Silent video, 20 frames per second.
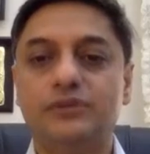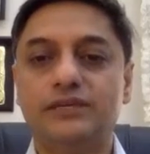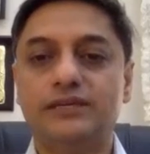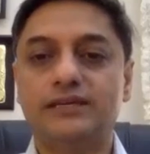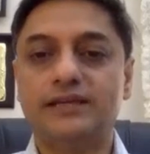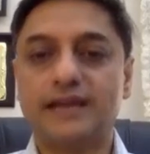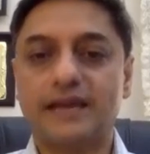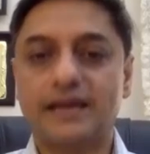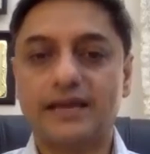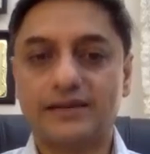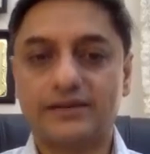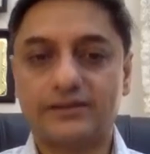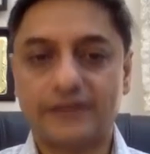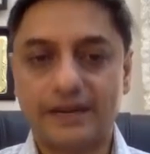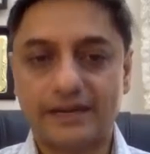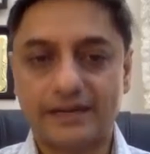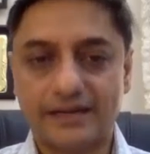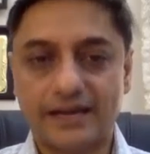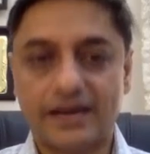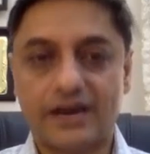looking like
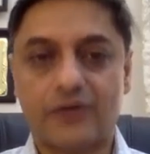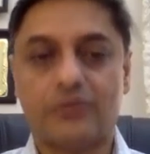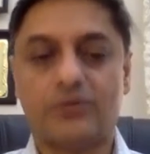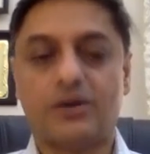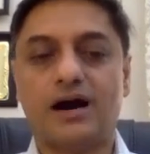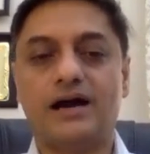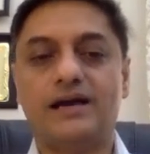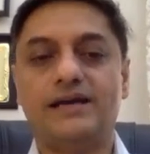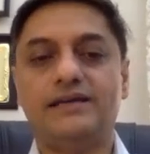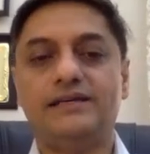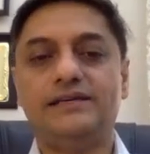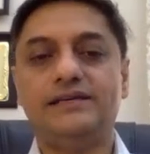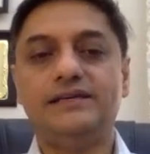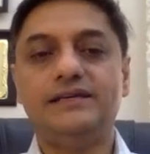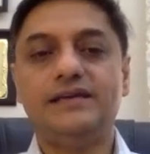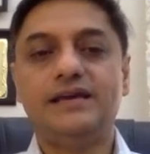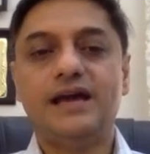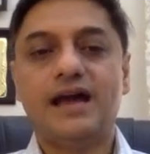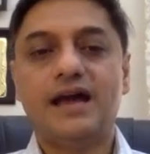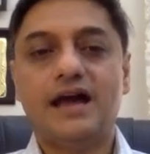right now,
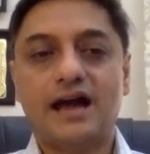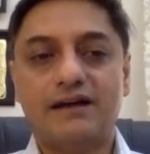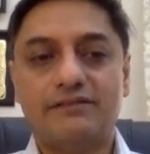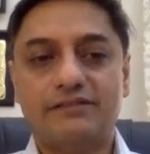i.e.,